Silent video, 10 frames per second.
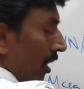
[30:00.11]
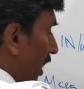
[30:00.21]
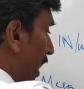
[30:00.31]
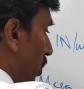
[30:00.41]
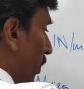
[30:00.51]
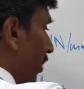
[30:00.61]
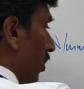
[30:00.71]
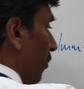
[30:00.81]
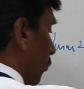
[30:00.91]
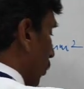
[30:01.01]
this
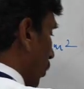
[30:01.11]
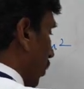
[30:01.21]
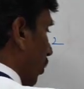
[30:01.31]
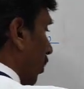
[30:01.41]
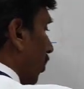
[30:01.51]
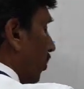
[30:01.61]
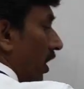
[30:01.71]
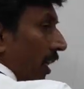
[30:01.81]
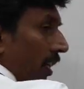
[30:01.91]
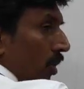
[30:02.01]
width
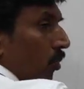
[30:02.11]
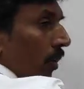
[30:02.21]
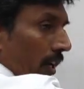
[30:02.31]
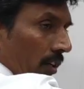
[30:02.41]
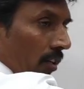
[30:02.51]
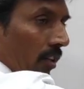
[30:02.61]
300 square